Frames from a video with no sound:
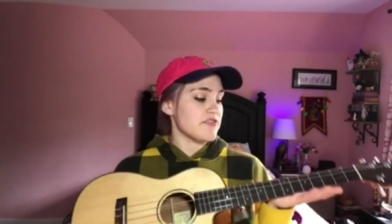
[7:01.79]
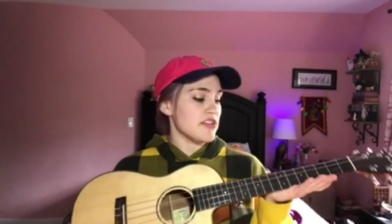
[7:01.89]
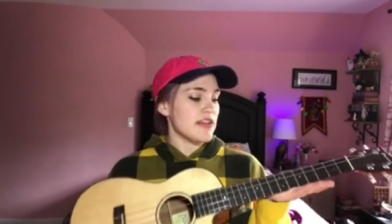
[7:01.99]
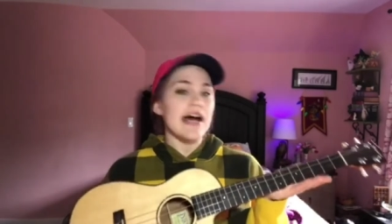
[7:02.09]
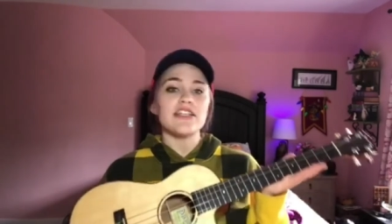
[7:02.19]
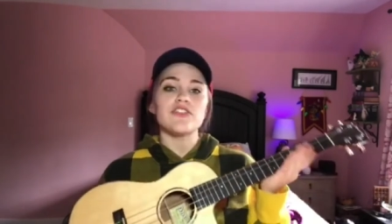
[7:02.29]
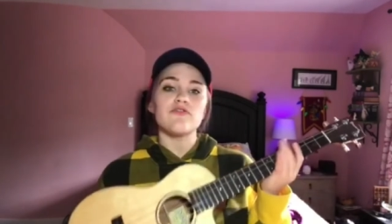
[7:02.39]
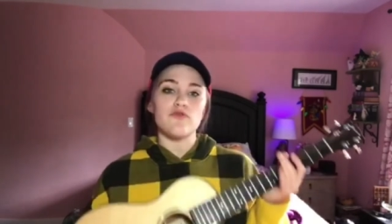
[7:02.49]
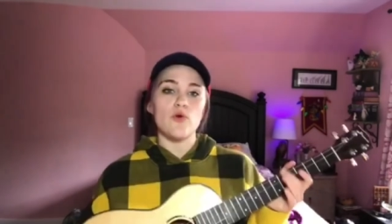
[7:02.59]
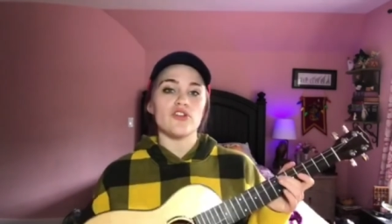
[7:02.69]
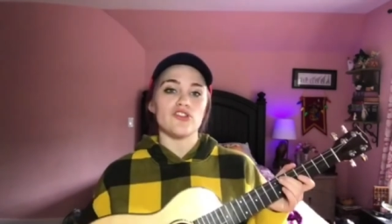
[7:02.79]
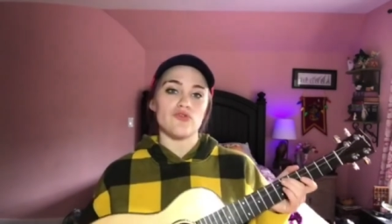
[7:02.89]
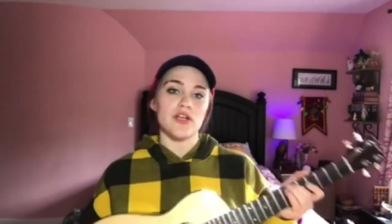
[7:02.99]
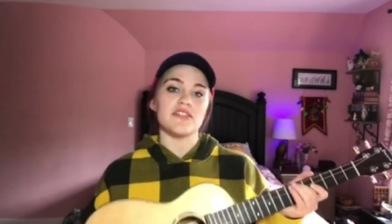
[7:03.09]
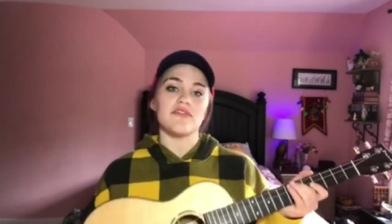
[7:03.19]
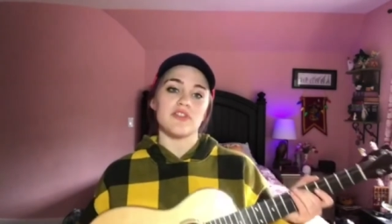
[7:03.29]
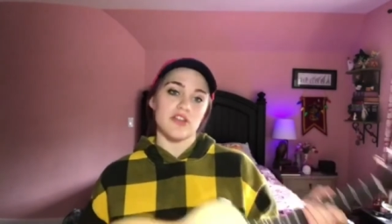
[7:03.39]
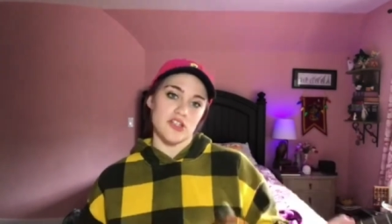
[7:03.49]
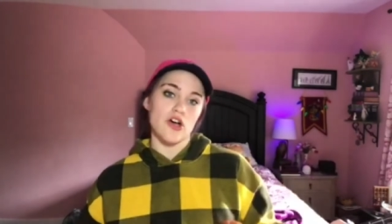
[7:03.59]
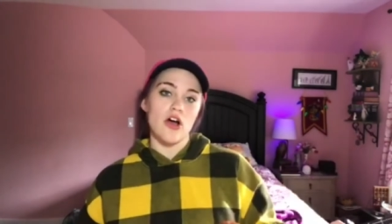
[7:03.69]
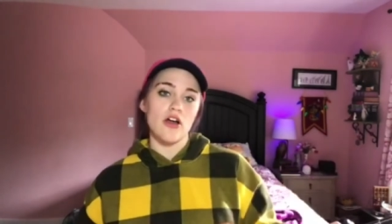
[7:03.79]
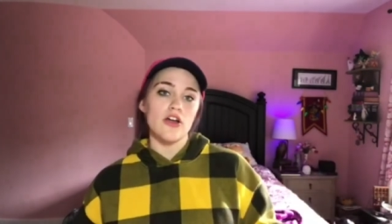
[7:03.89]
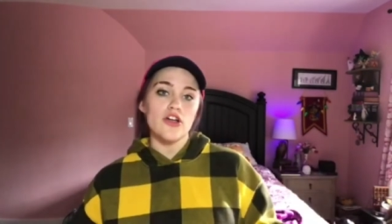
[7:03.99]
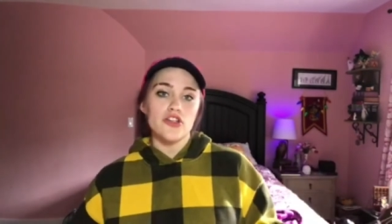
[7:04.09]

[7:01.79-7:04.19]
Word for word: the last four strings of the guitar.